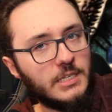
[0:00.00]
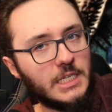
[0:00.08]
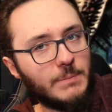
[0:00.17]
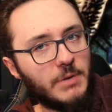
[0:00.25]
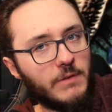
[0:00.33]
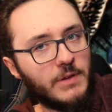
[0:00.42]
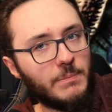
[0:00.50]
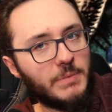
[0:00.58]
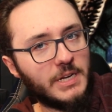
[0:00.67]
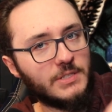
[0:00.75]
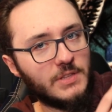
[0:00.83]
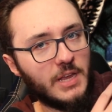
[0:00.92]
above it
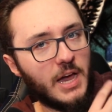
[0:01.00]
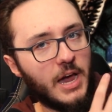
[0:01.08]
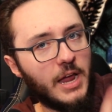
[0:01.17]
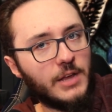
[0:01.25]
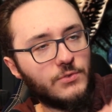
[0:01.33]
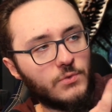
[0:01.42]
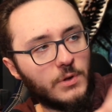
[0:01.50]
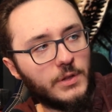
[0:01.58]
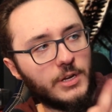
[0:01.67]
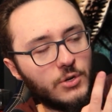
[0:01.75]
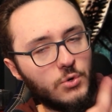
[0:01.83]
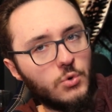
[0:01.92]
because the eye is
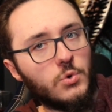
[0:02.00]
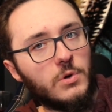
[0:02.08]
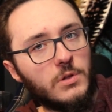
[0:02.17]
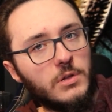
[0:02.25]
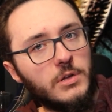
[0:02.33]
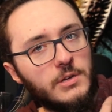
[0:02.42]
really cool.